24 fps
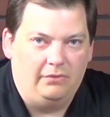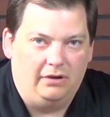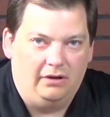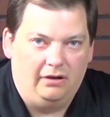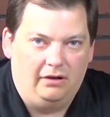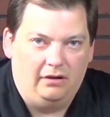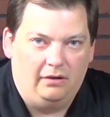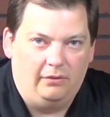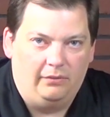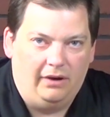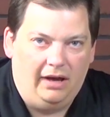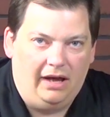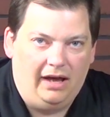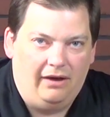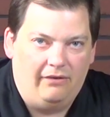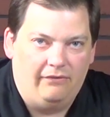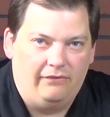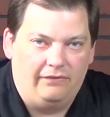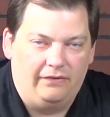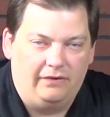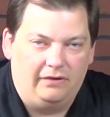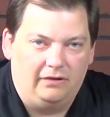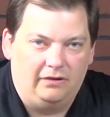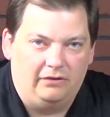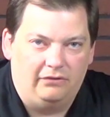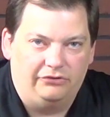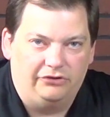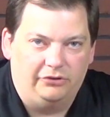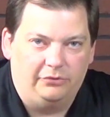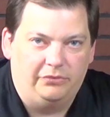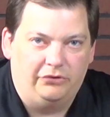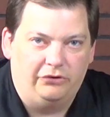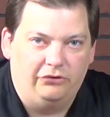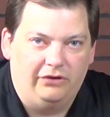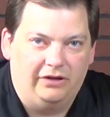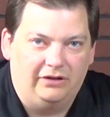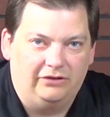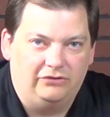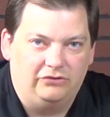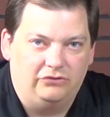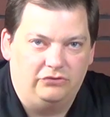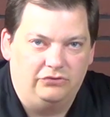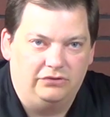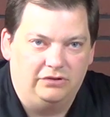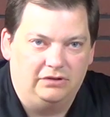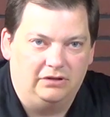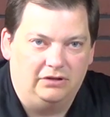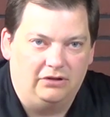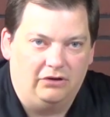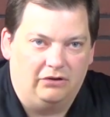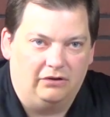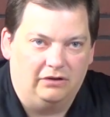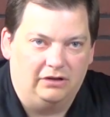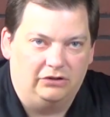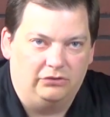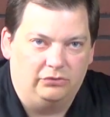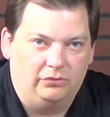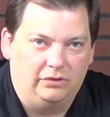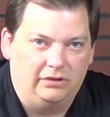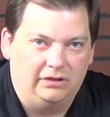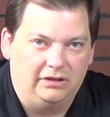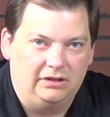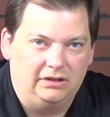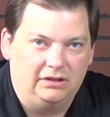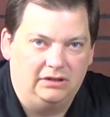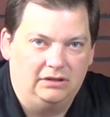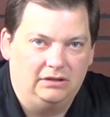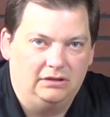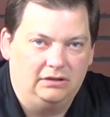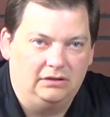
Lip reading: I have somebody likes using the RE20